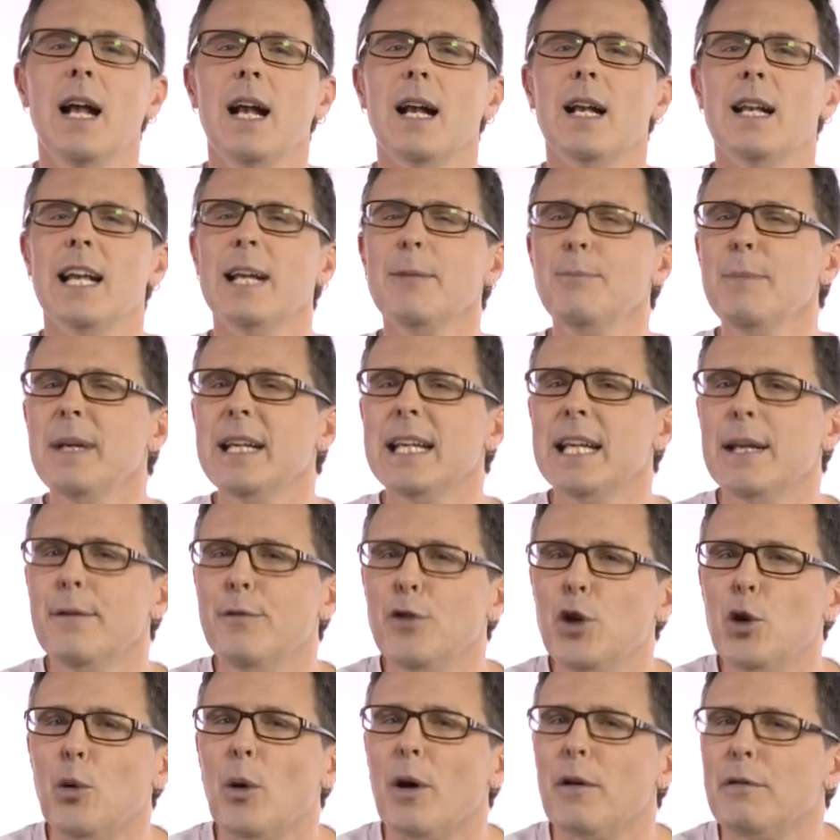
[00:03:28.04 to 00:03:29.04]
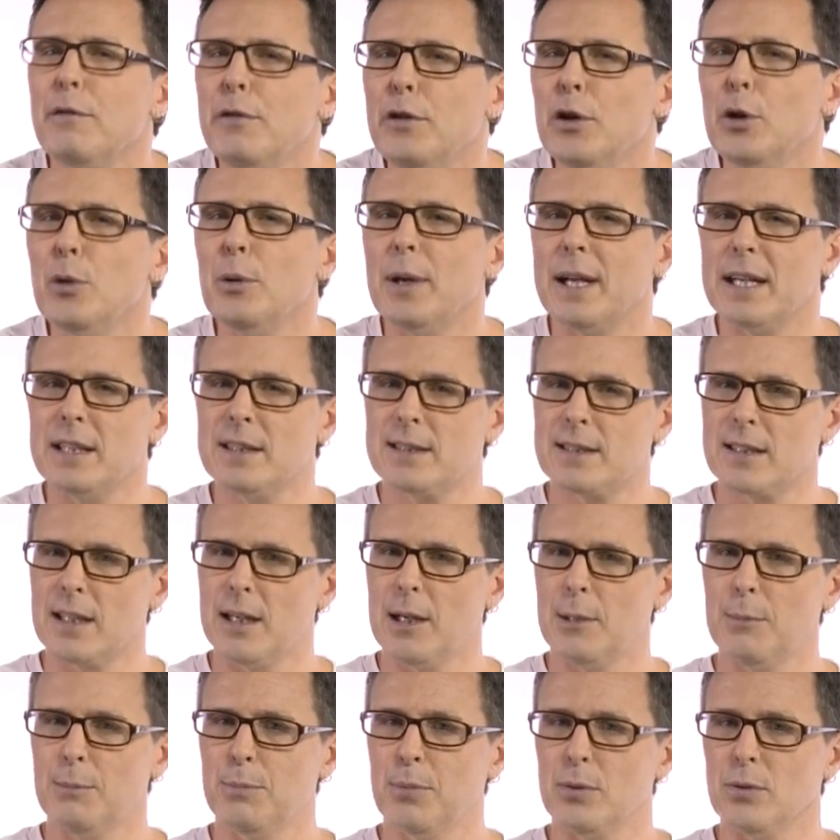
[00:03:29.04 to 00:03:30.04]
Let me give you a few
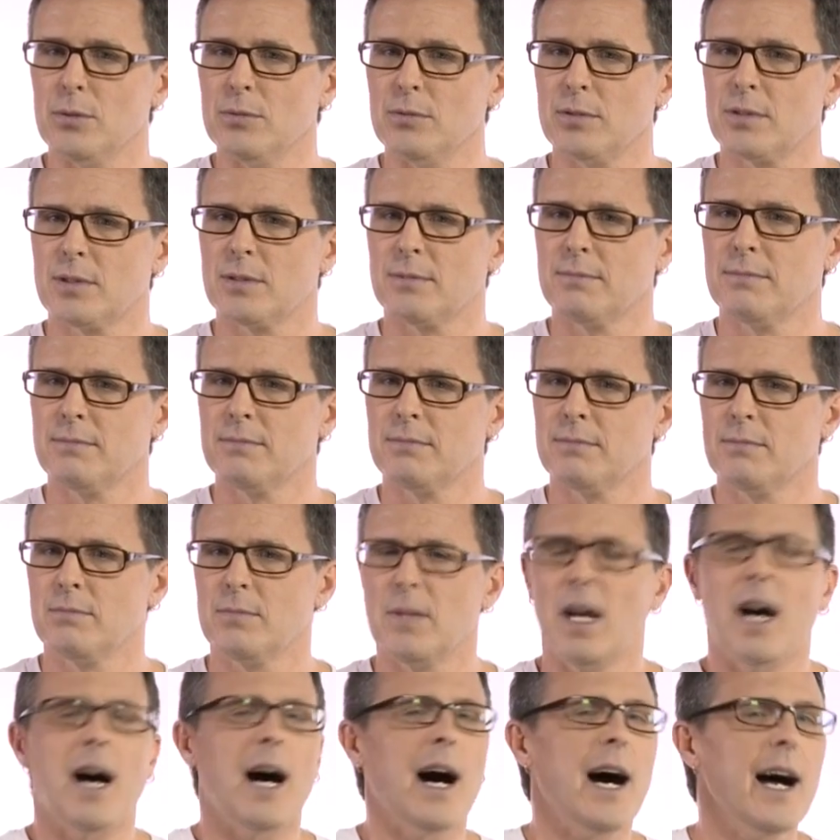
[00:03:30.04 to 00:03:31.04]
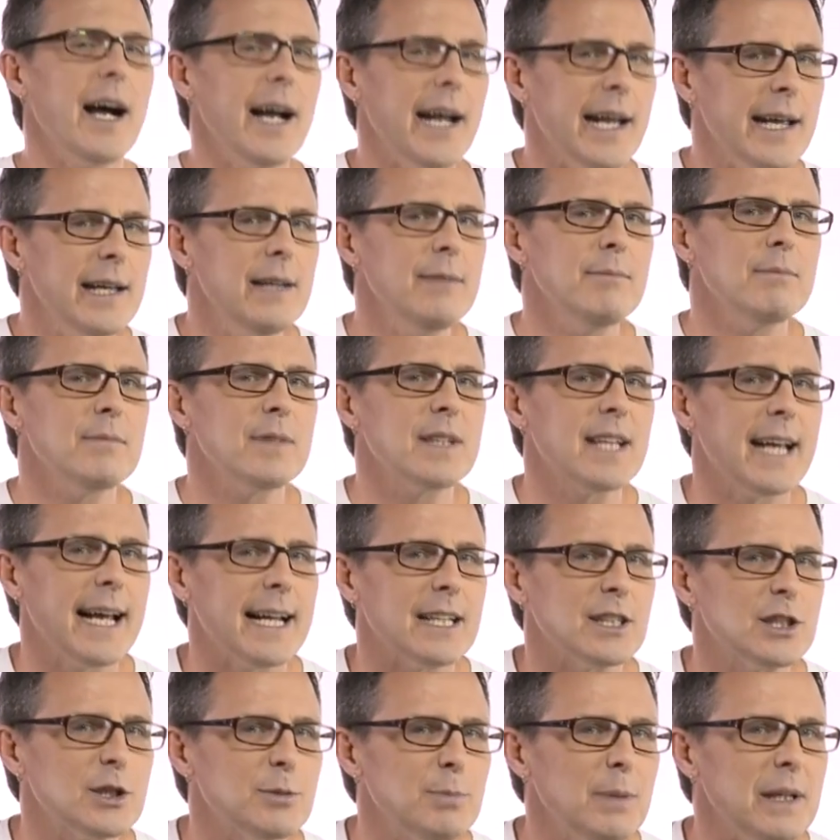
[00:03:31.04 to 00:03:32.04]
examples. I
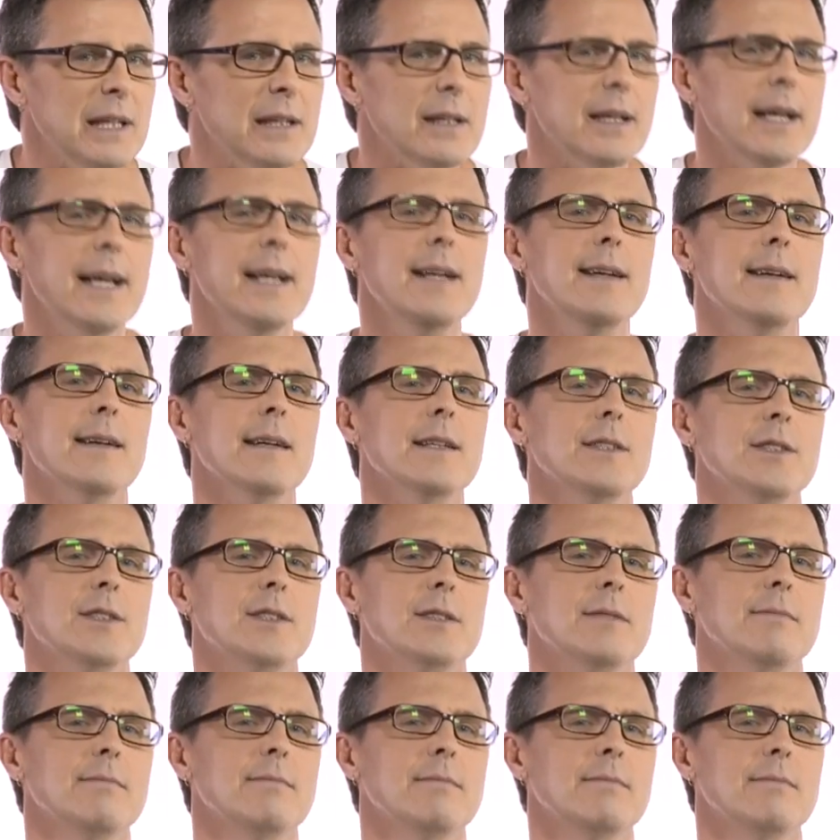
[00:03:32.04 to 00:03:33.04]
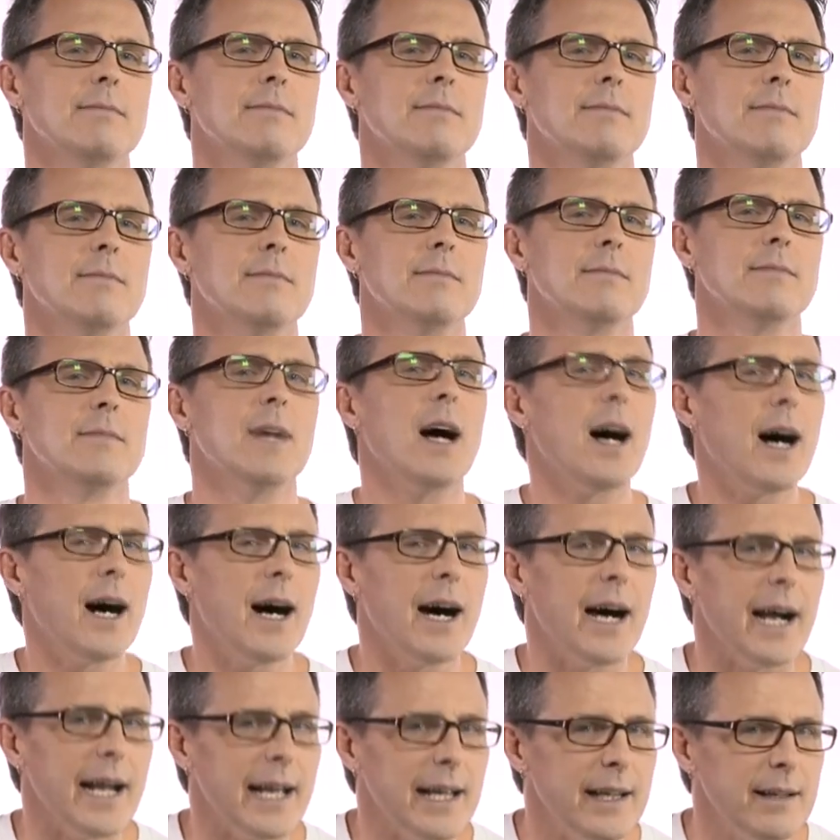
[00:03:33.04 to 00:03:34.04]
can speak English.
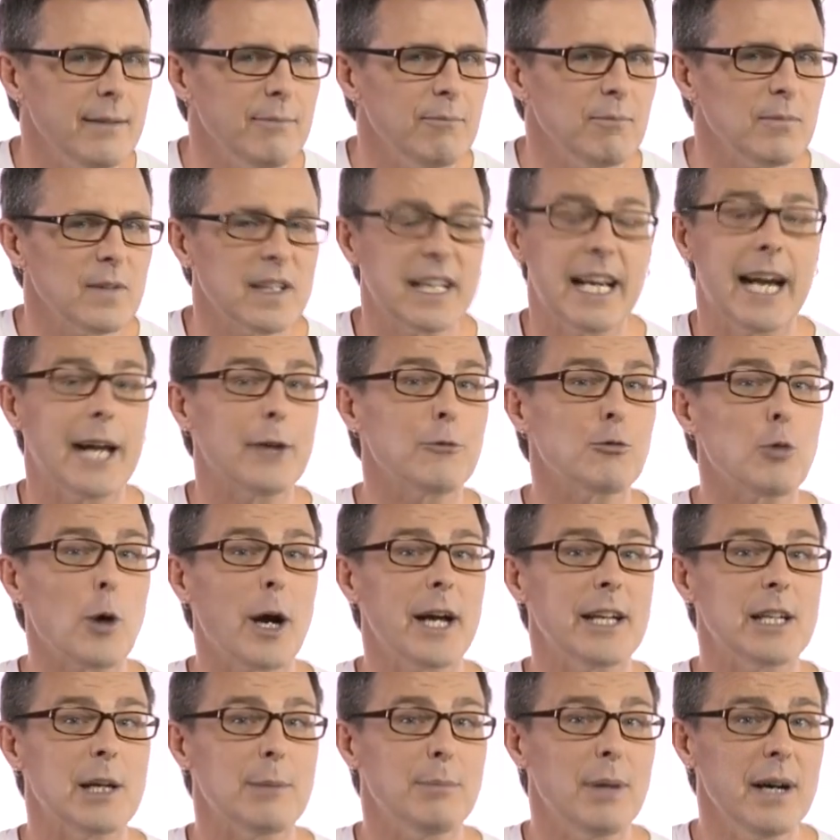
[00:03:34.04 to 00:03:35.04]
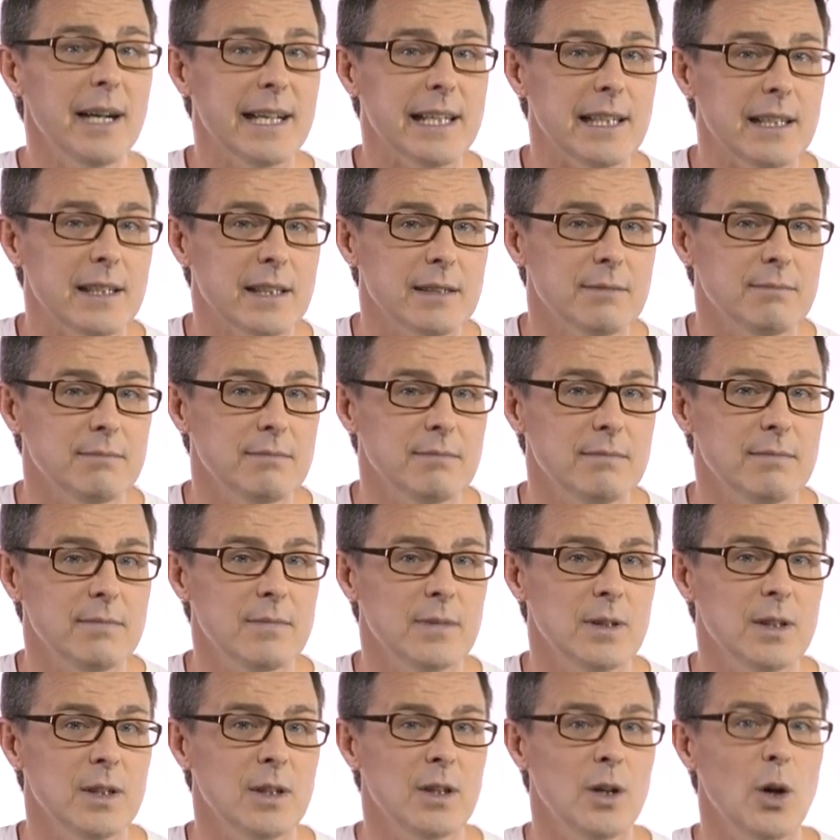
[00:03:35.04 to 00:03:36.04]
I can ride a bike.
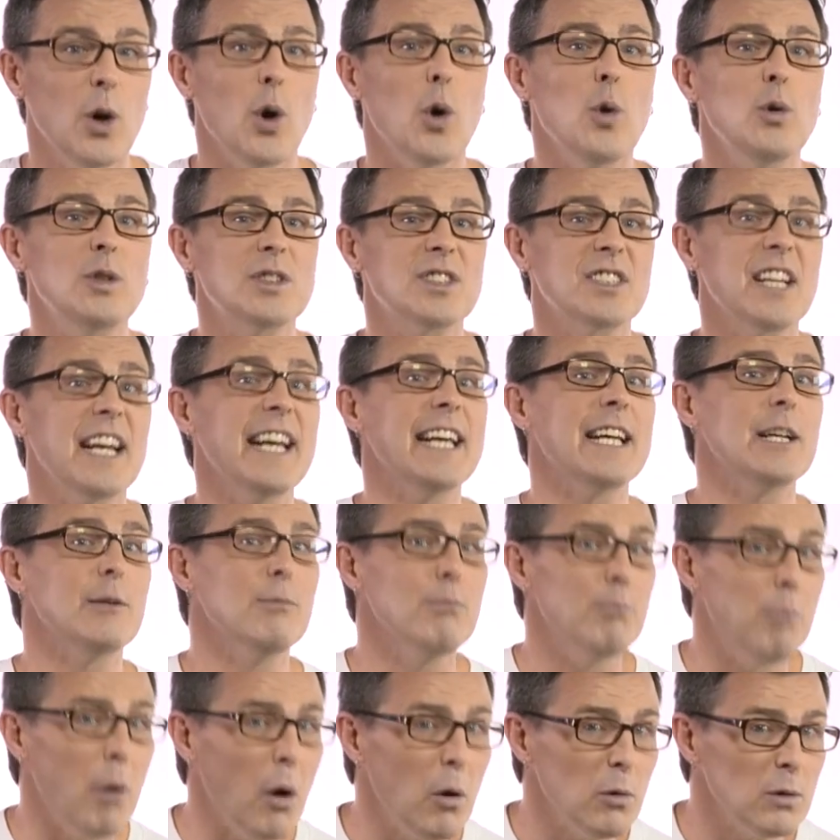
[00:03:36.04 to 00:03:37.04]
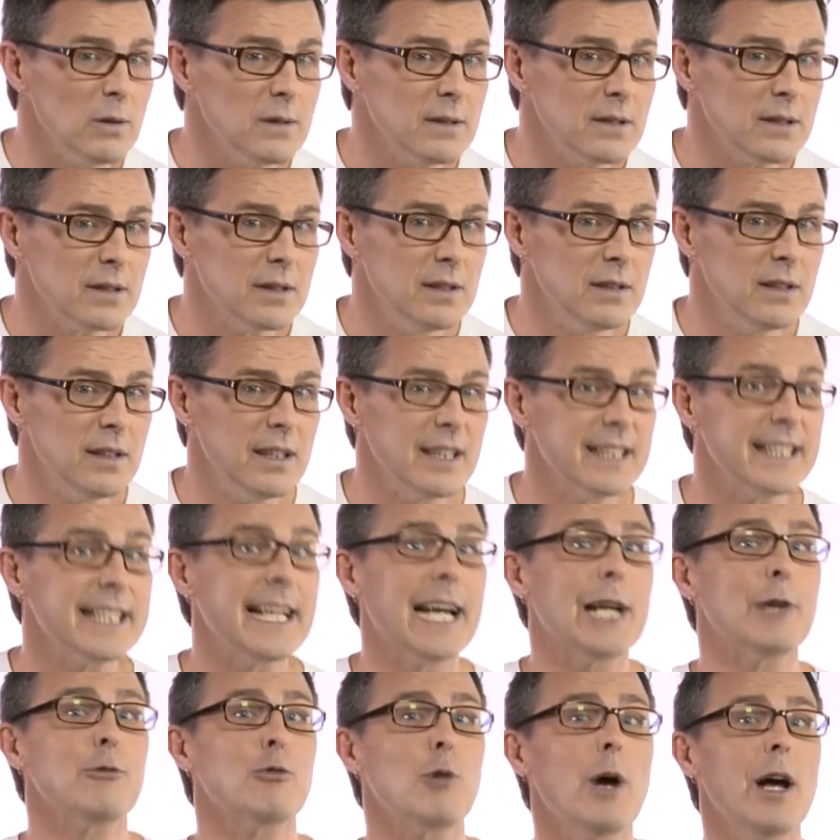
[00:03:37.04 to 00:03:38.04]
Usain Bolt
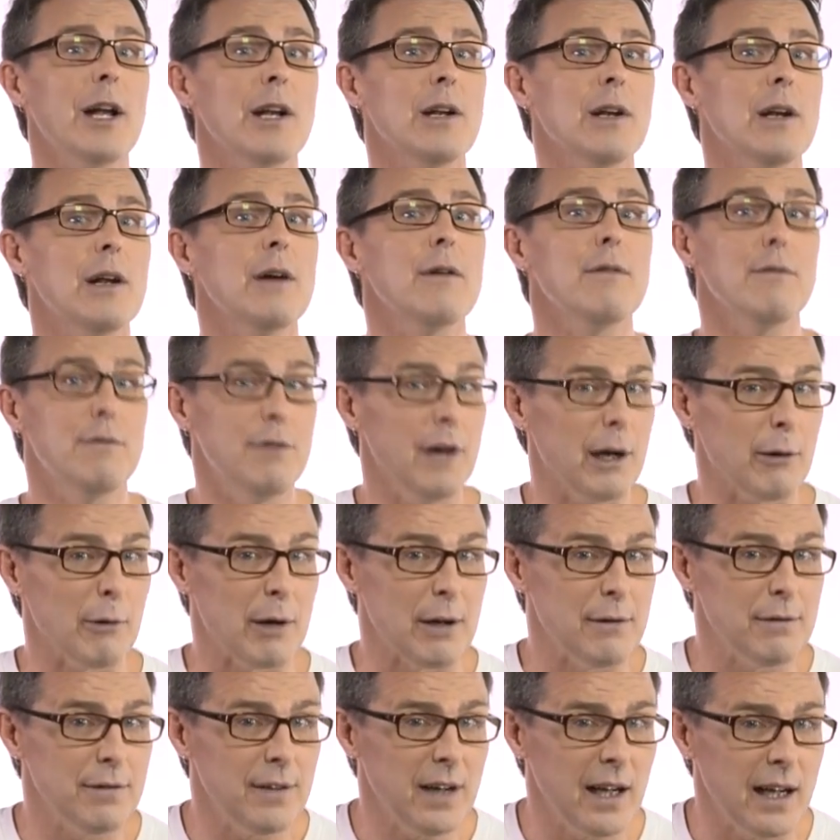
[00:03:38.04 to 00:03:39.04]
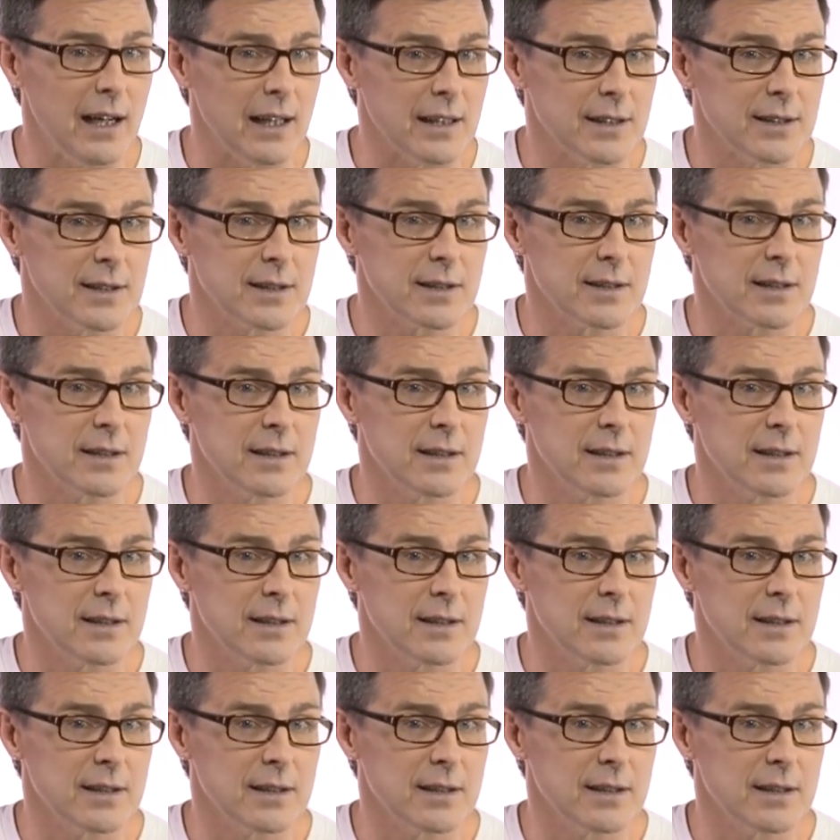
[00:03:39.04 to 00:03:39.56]
can run very fast.